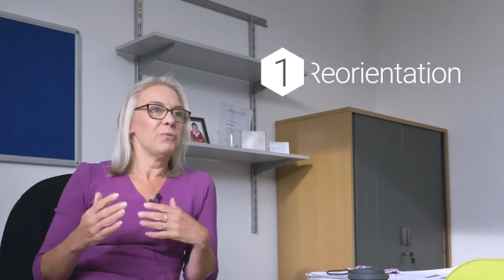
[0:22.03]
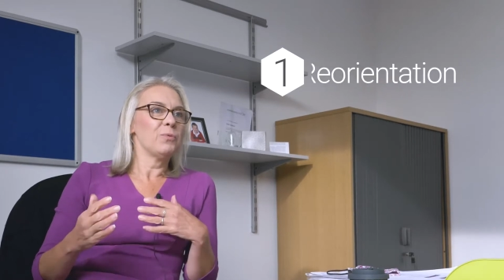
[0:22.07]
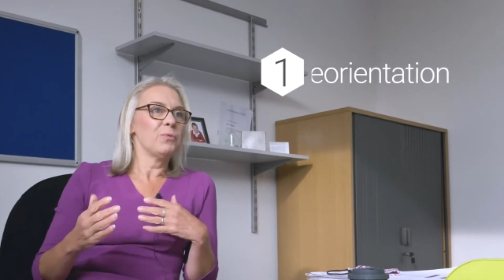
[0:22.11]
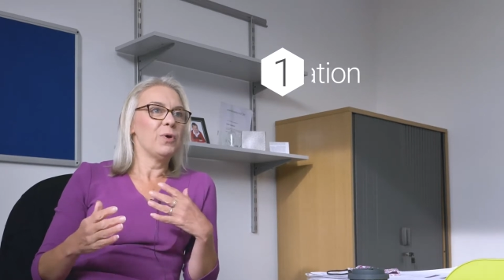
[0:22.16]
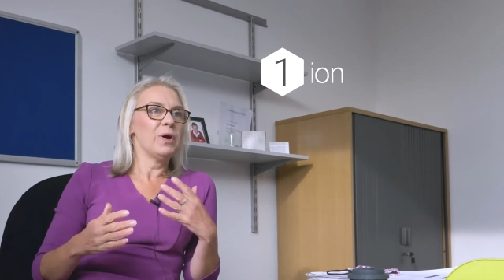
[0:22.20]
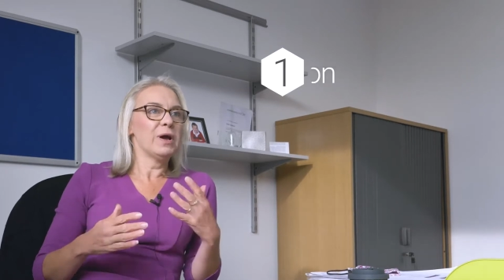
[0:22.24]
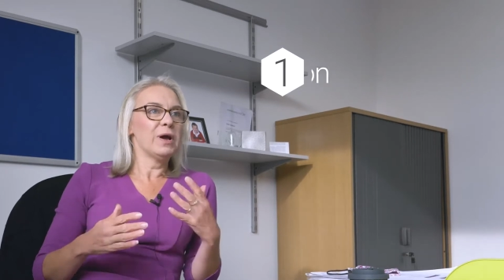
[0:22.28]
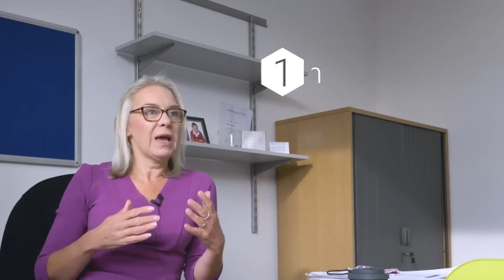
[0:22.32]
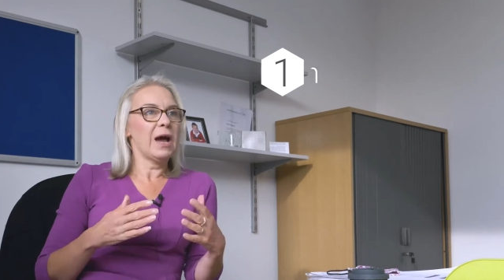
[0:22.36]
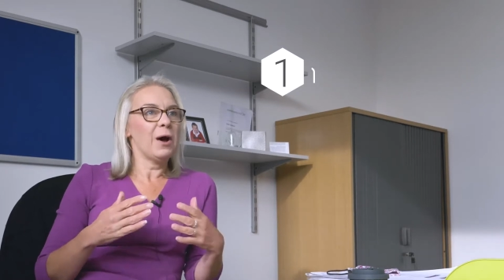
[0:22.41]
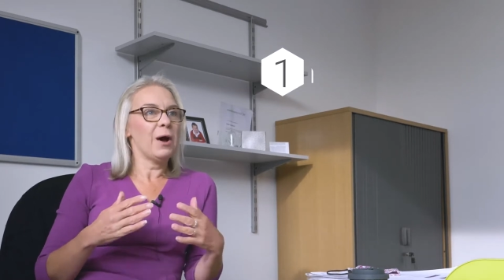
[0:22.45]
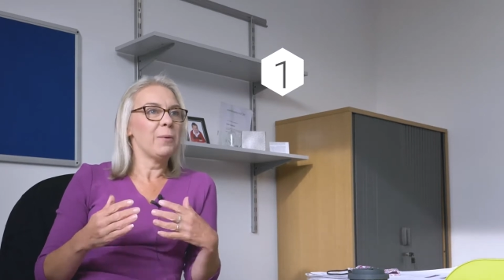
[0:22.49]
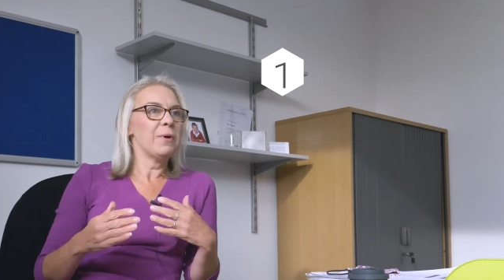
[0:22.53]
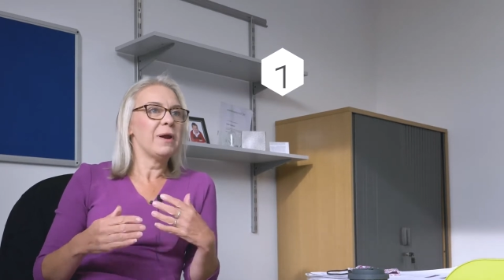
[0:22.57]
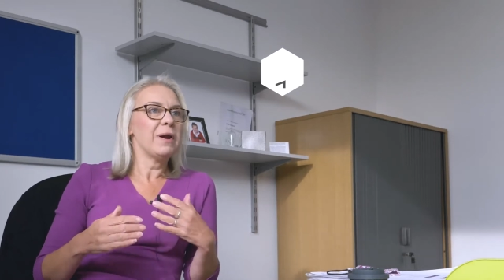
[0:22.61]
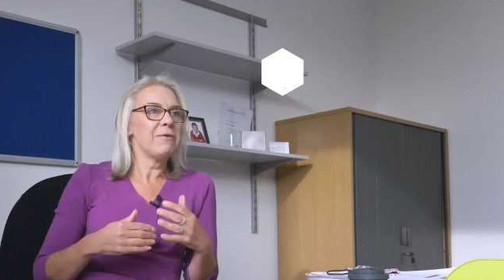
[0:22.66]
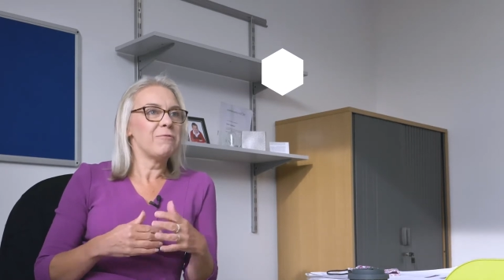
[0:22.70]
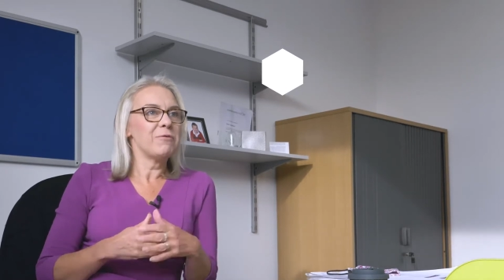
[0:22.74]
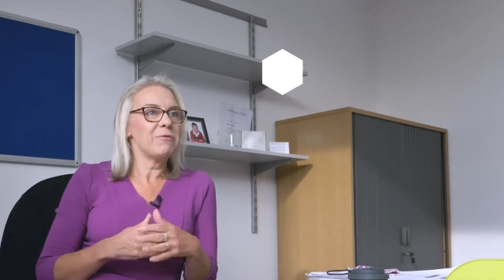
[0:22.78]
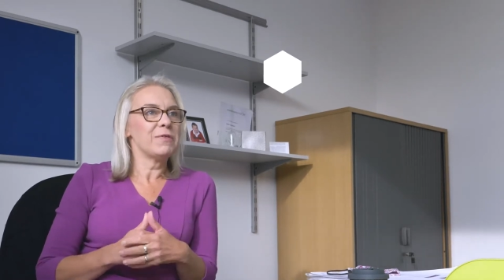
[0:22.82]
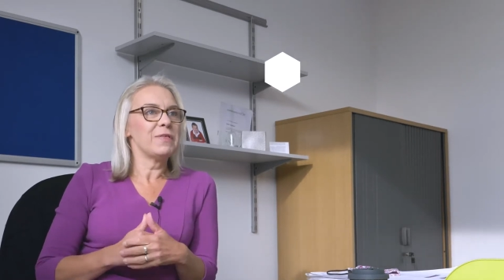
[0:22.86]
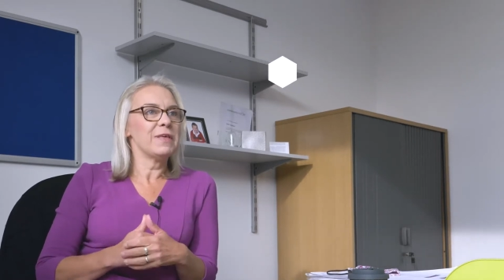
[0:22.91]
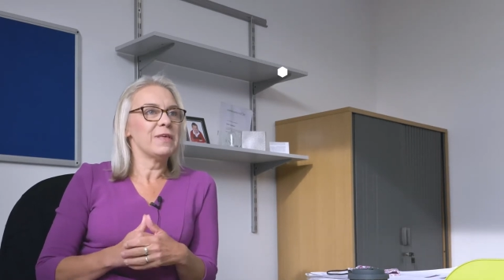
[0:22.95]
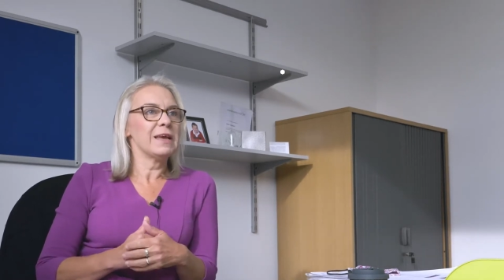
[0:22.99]
work out where
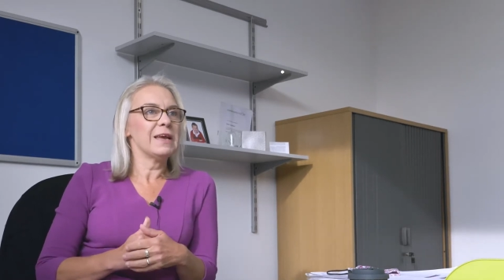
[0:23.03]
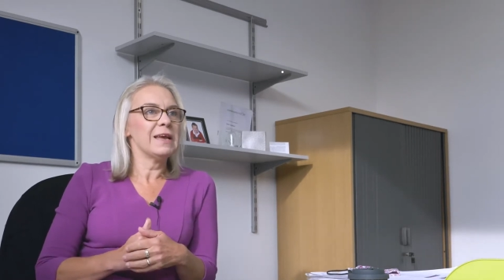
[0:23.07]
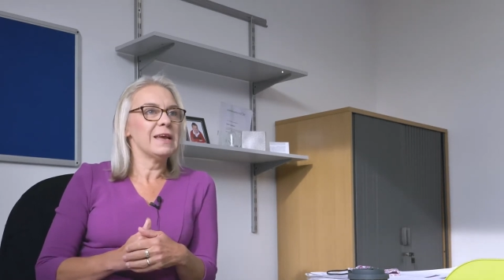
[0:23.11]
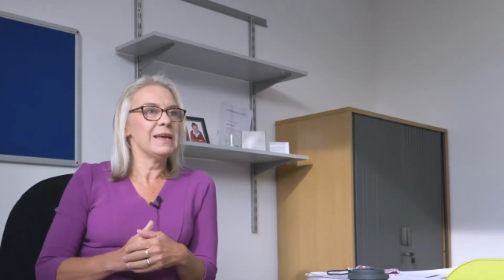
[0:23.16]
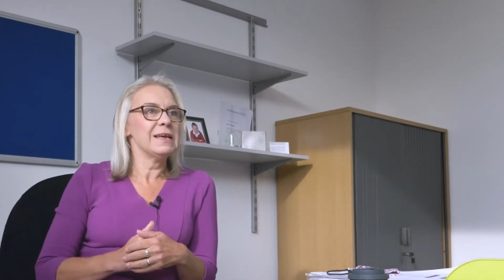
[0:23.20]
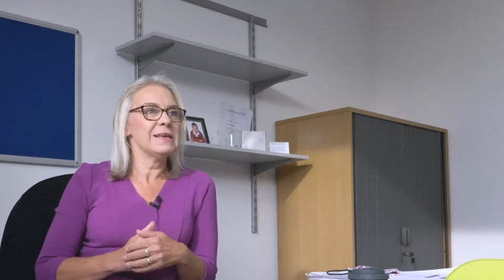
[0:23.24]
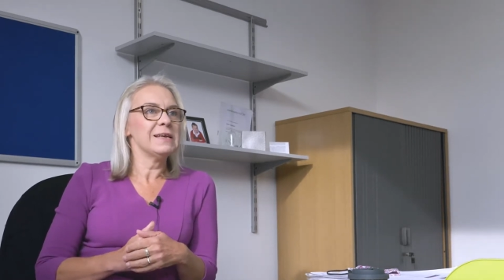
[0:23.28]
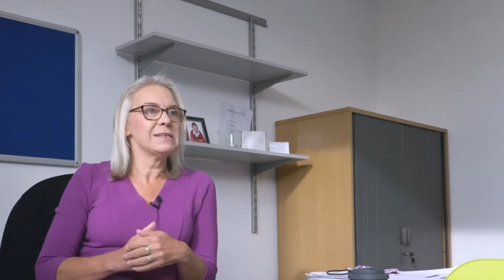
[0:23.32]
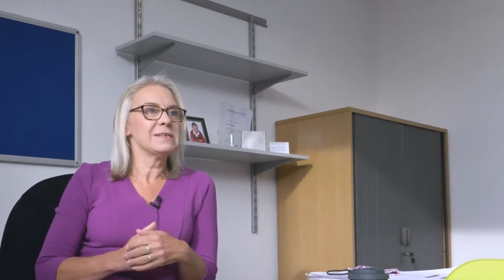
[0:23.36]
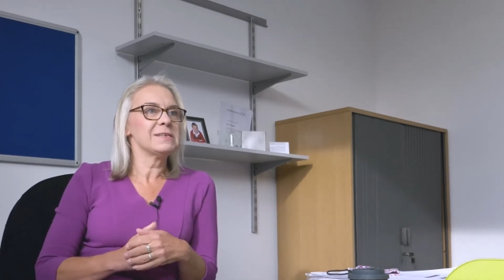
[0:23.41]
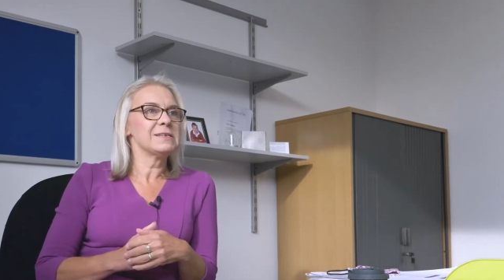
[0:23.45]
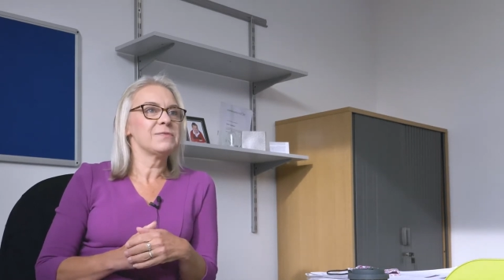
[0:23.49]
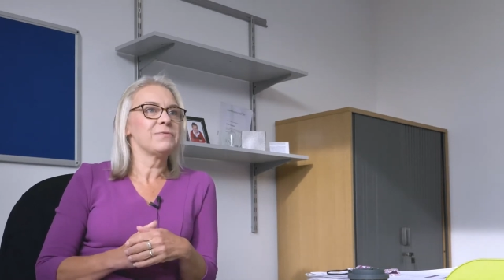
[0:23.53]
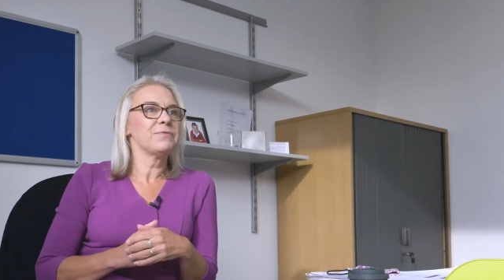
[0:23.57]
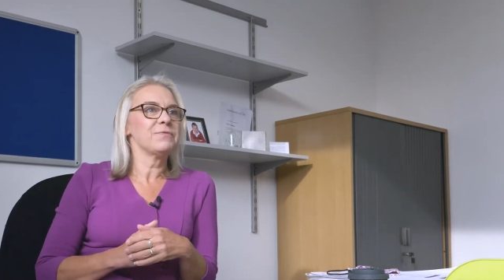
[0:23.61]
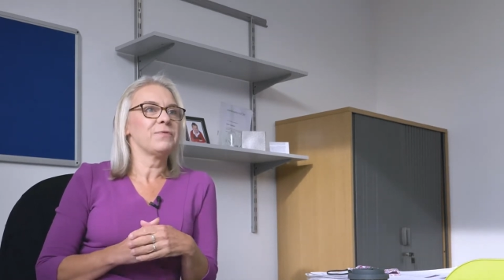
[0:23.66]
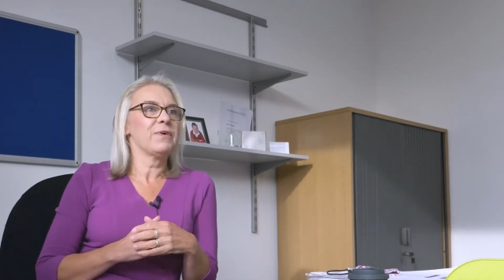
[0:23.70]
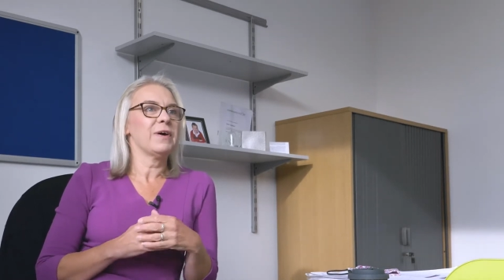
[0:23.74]
everything is,